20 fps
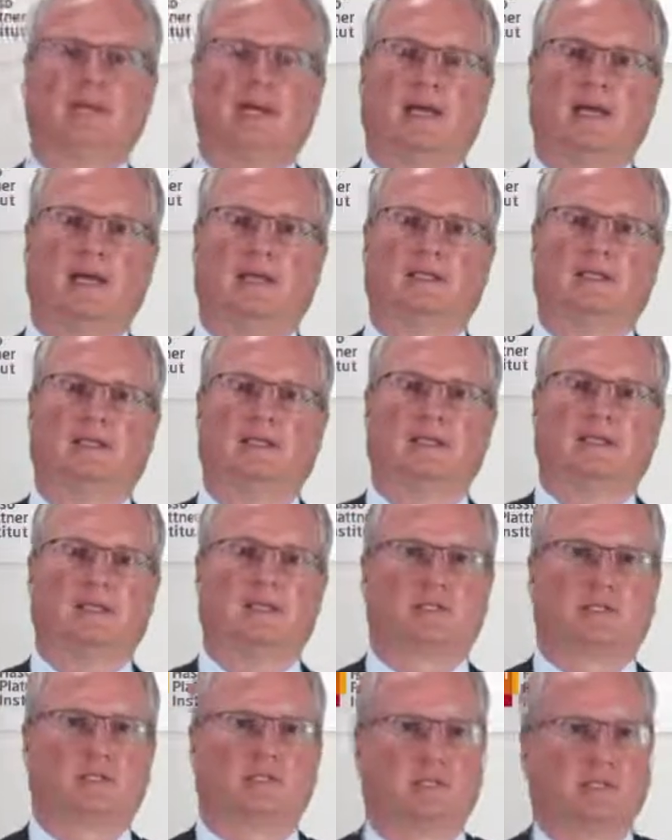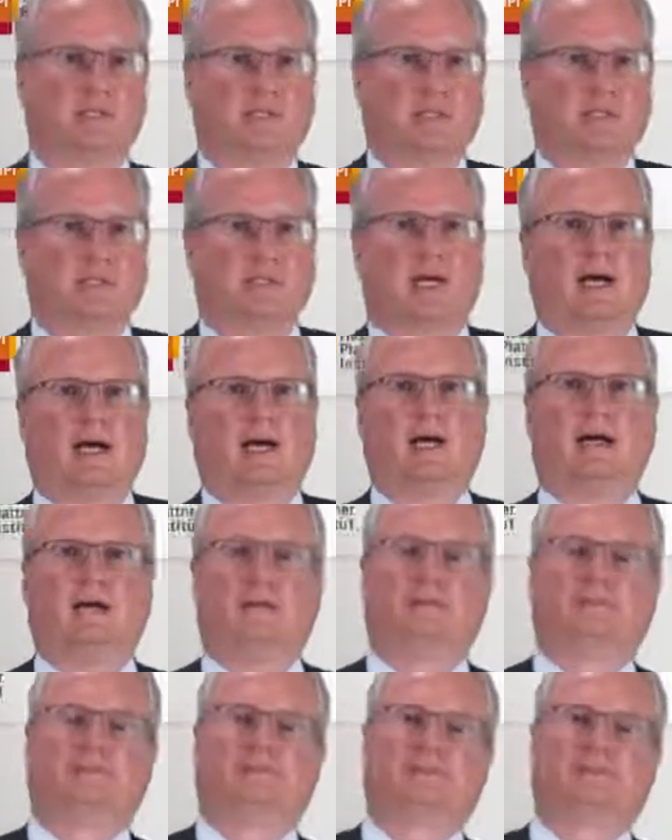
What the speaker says: and these CPUs are